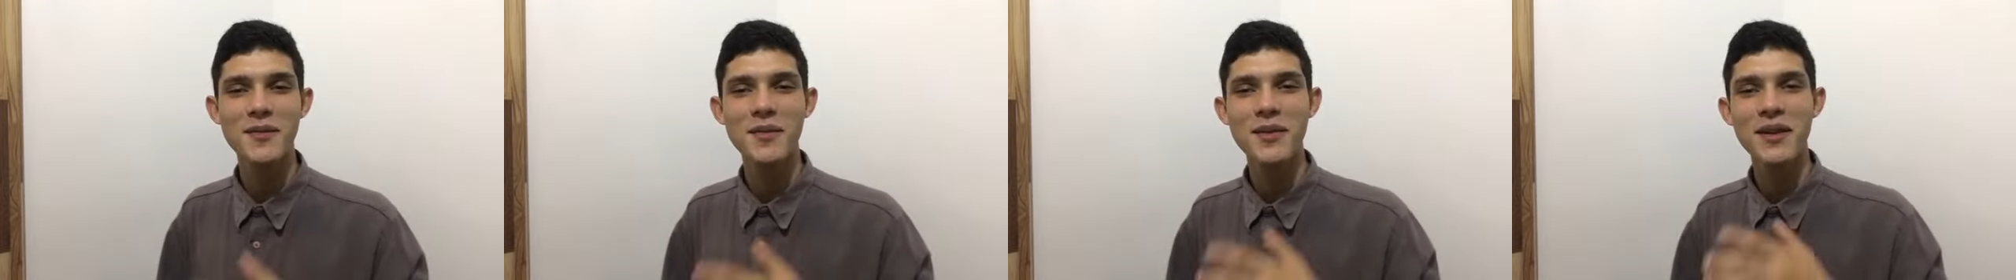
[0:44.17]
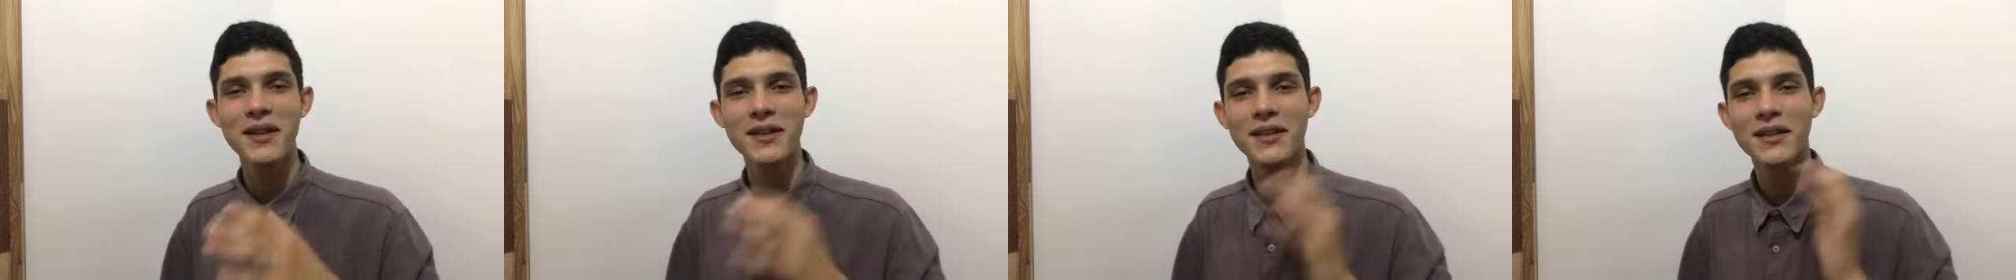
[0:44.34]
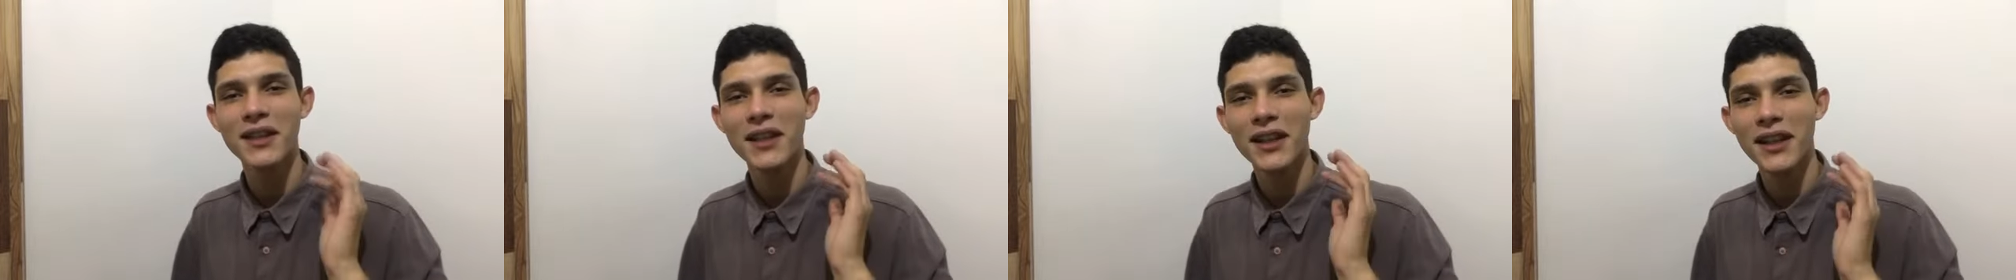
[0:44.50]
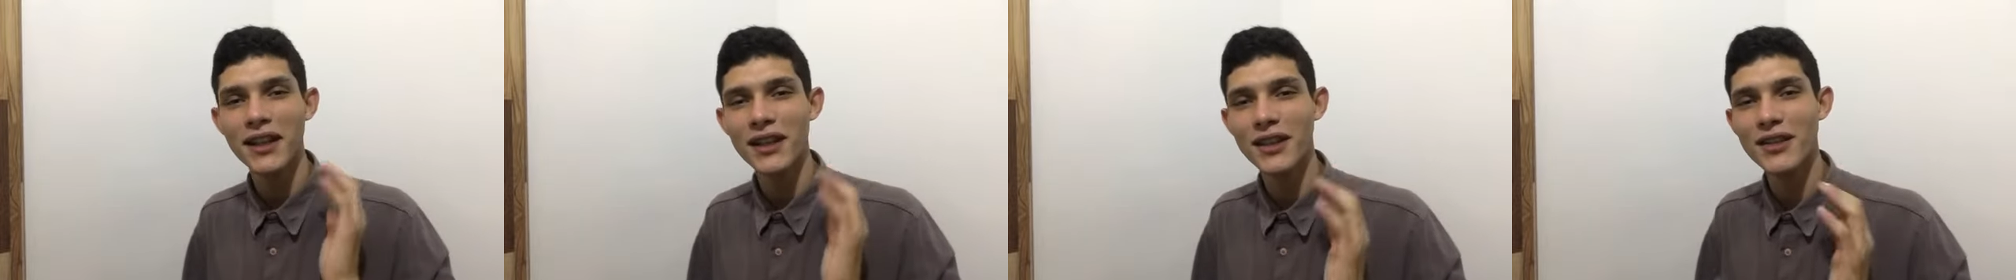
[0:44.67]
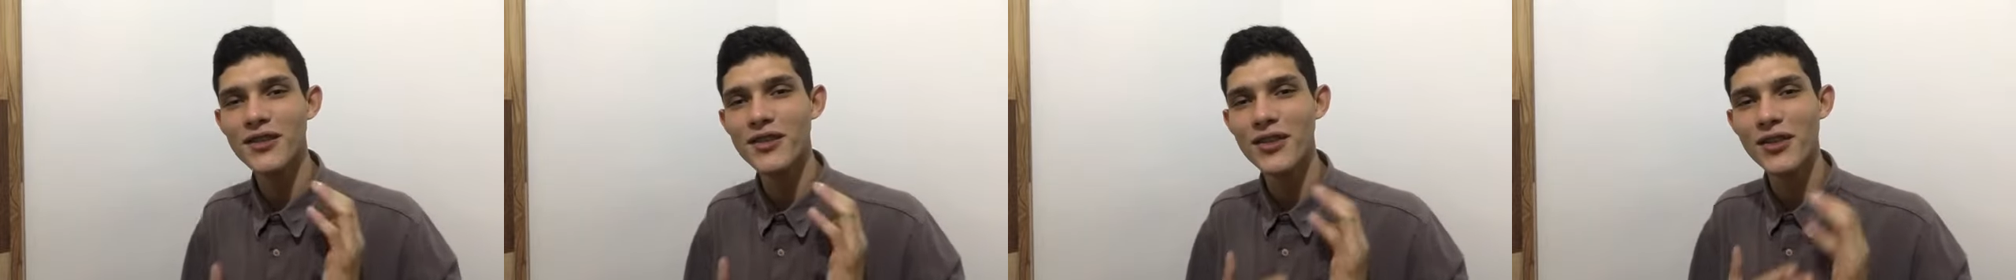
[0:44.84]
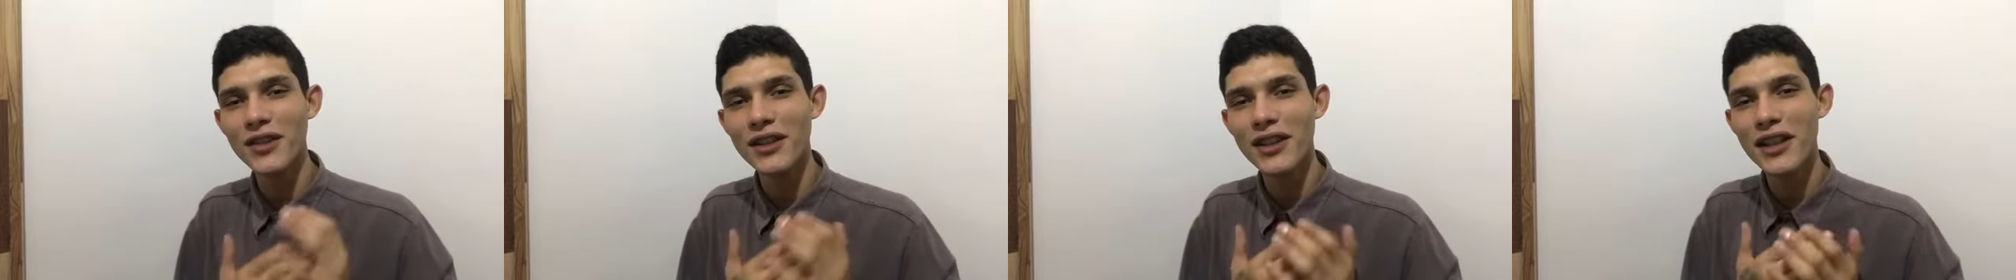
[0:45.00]
but it
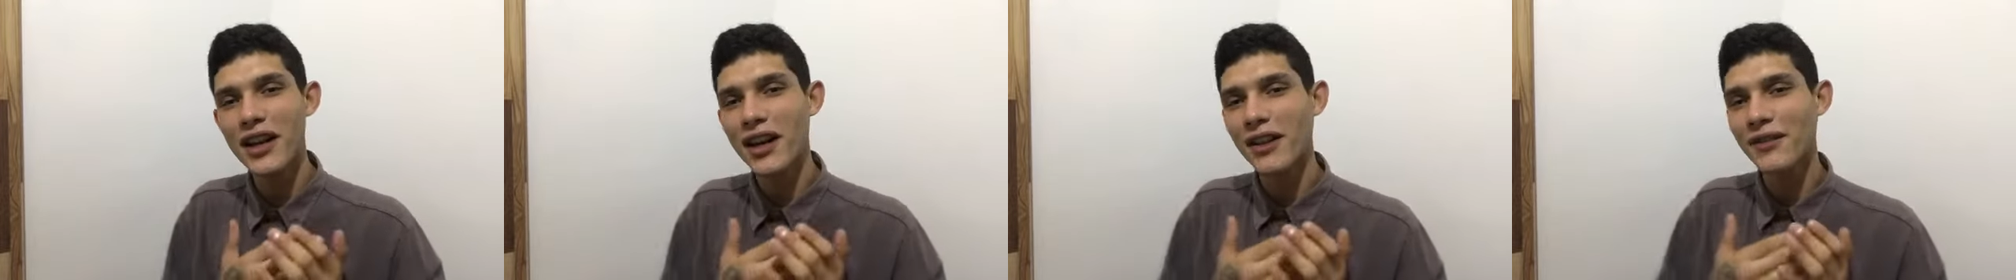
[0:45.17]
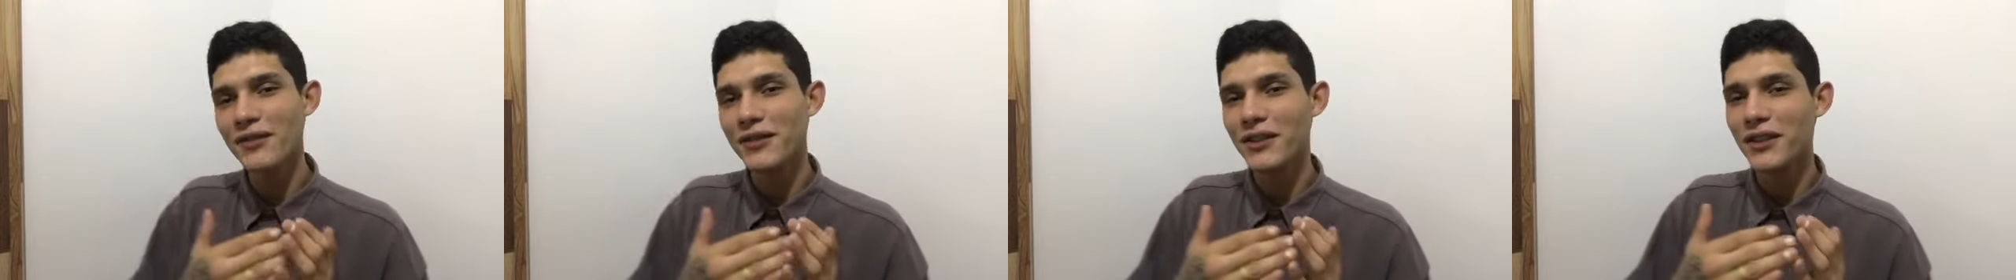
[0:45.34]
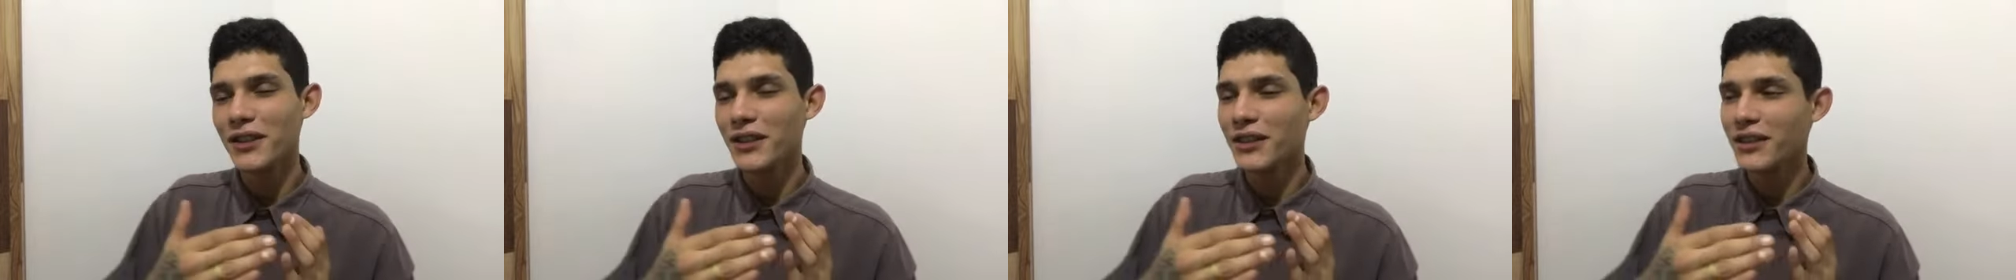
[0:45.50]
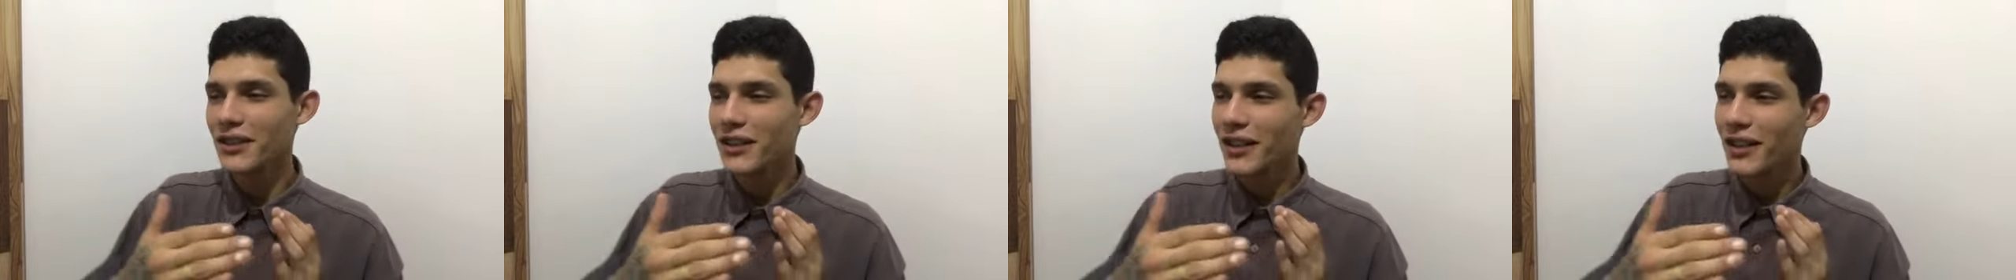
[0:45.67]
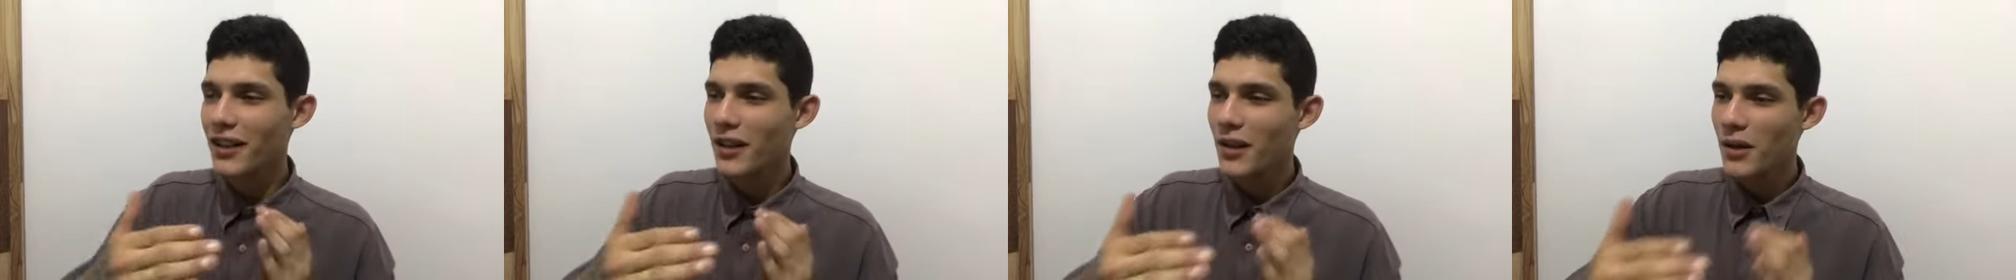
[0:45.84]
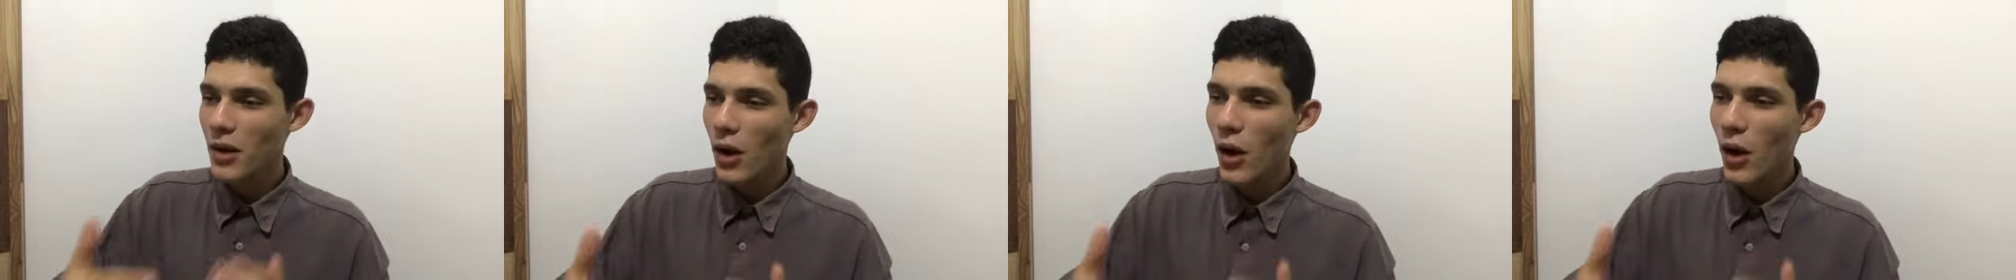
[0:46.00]
is only after the